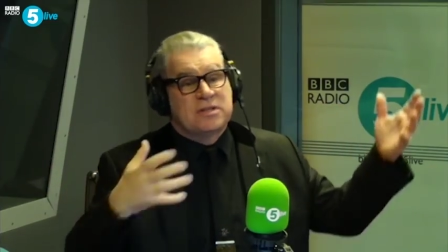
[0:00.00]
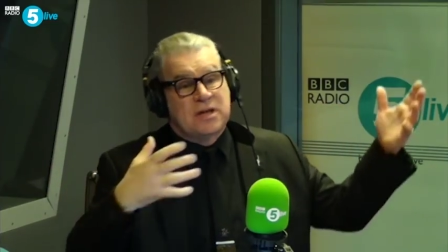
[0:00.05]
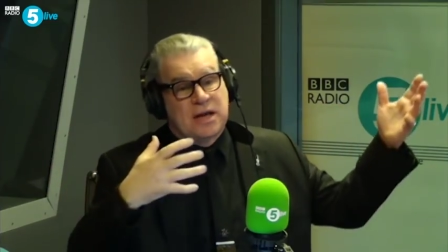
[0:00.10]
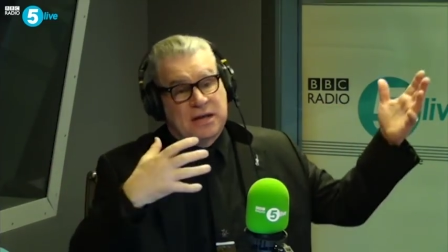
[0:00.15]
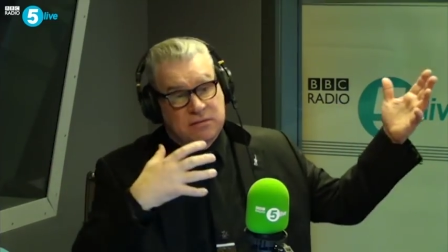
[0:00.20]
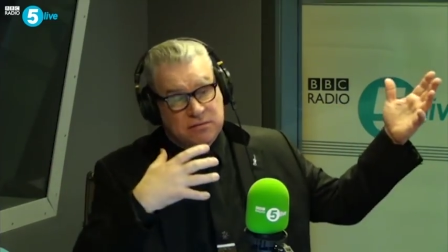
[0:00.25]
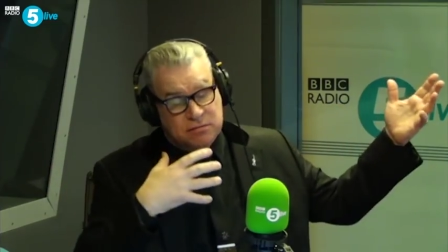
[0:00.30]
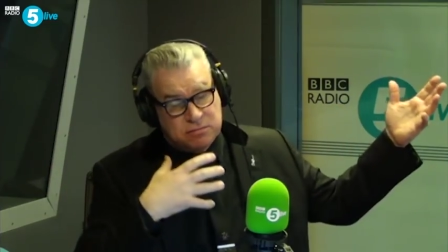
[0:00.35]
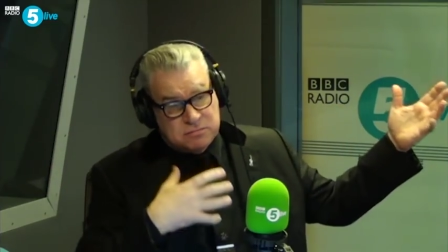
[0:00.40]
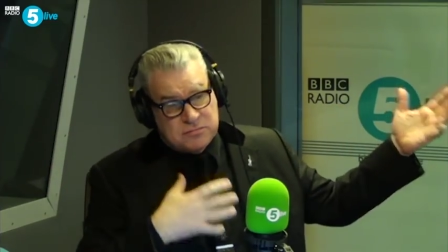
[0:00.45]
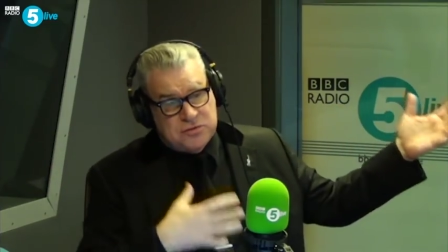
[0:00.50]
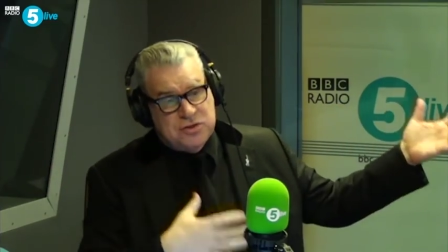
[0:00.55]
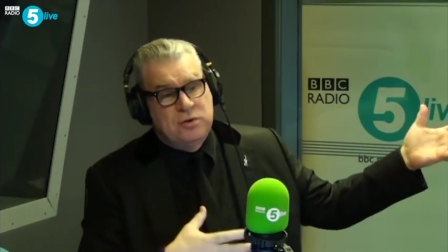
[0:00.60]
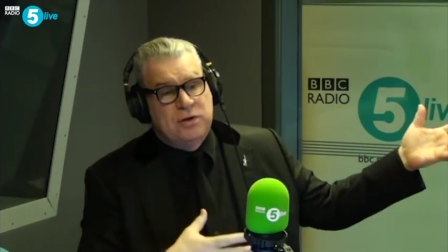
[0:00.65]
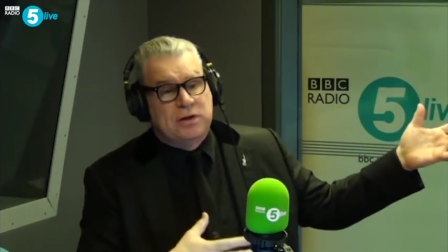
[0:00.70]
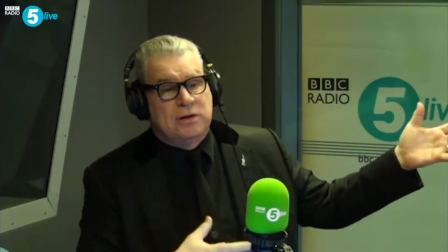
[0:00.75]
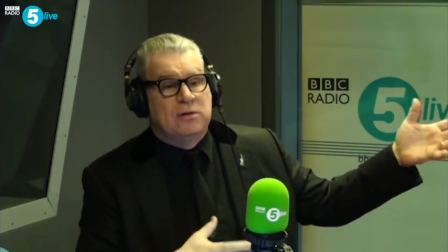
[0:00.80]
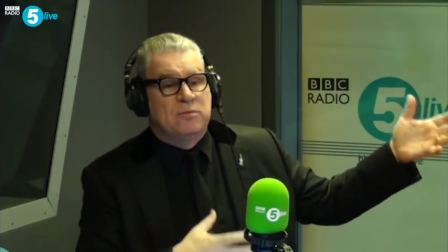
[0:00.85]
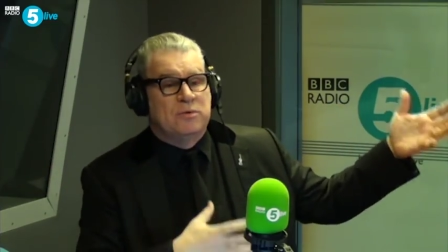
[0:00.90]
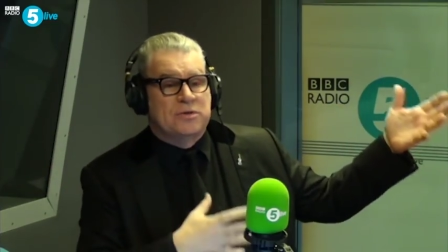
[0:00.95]
and
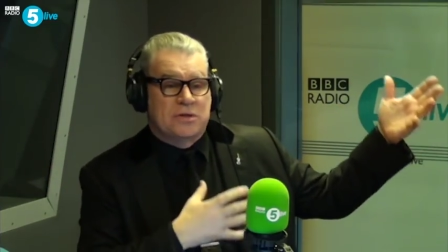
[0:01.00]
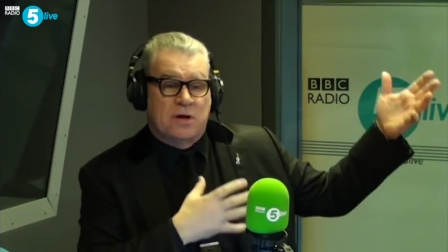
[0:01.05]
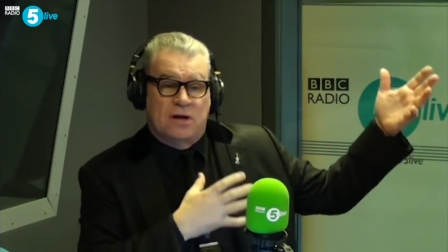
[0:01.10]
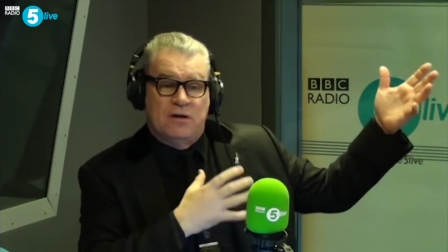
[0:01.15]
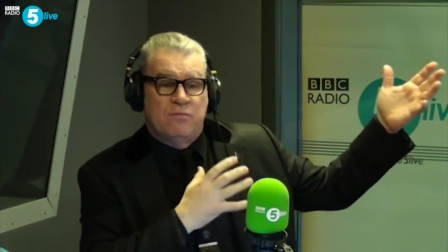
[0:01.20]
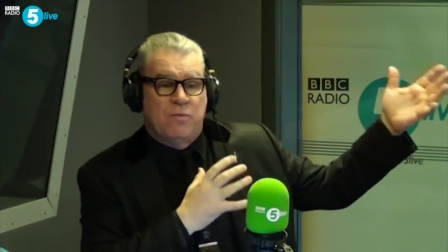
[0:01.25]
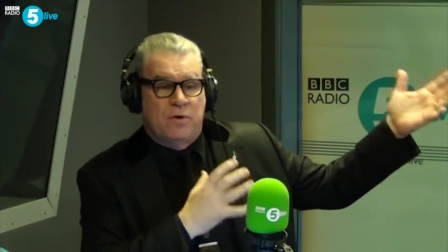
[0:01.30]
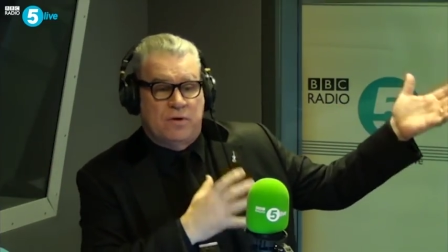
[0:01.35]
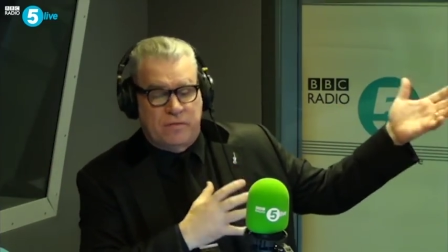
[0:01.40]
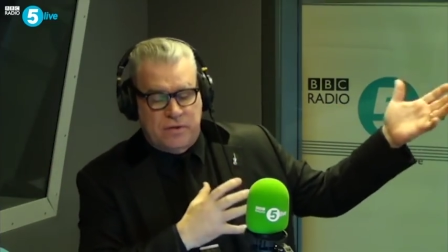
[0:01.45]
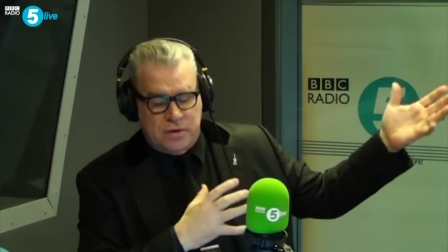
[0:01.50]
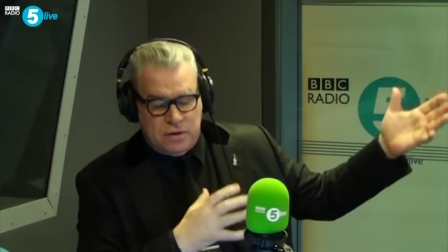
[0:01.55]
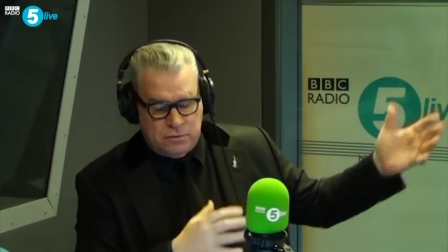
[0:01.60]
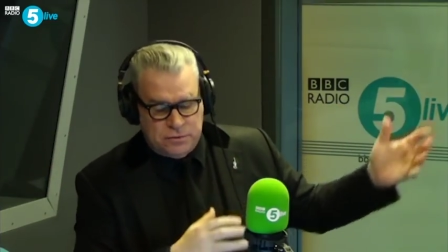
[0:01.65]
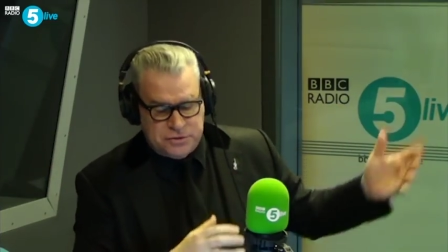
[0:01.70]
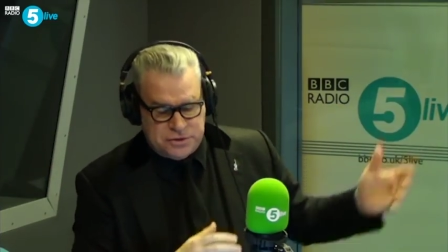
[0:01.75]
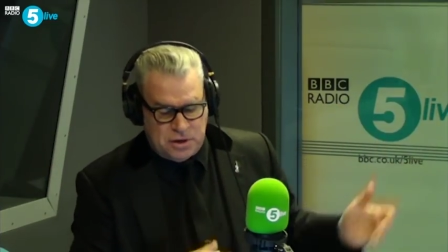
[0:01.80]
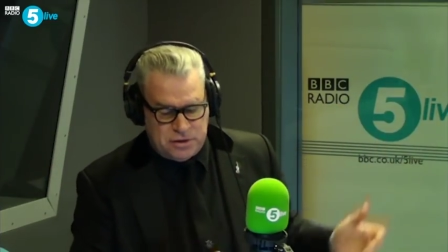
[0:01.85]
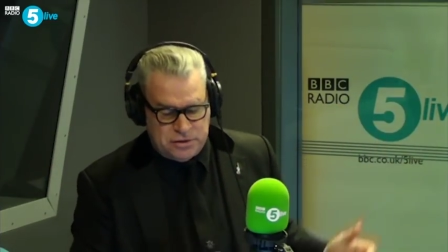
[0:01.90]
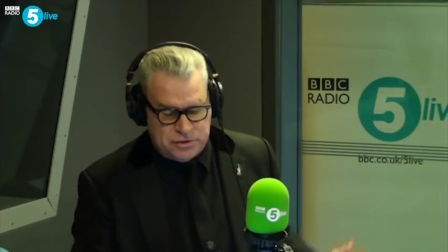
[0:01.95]
Dolittle was kind of one of the
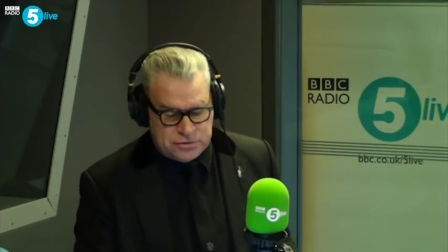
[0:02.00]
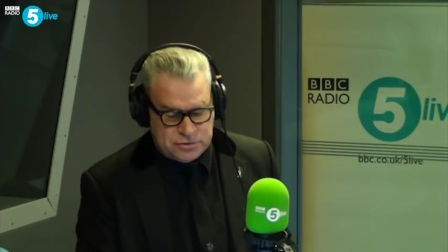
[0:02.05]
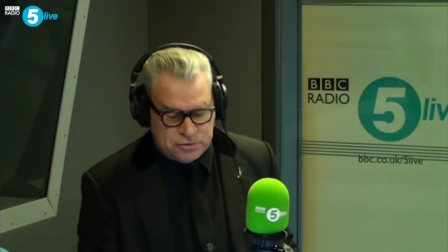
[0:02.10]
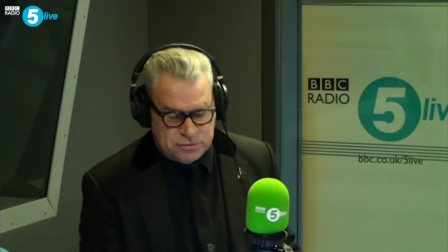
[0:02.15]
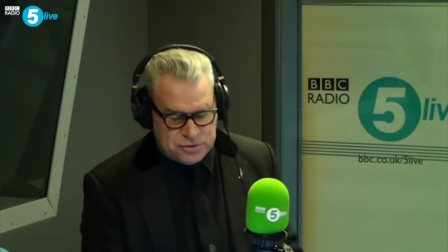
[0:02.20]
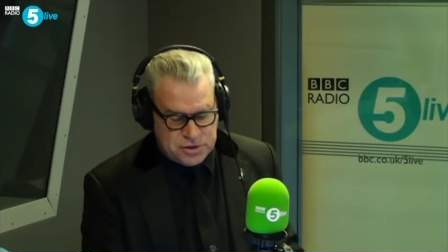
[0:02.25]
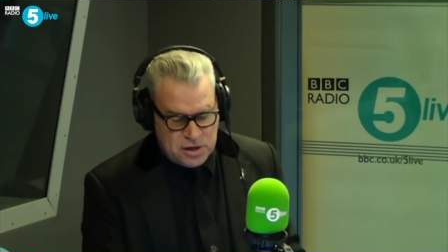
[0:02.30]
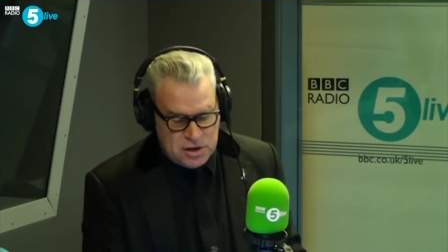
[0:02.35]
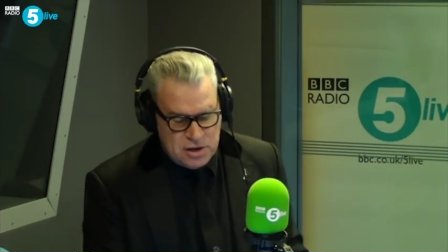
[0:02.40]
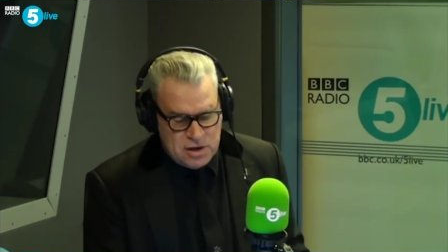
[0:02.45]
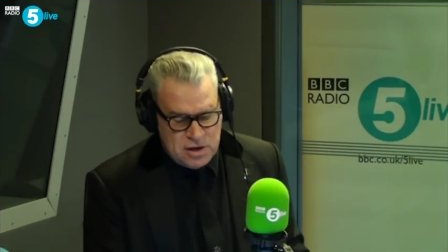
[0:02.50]
old dinosaurs.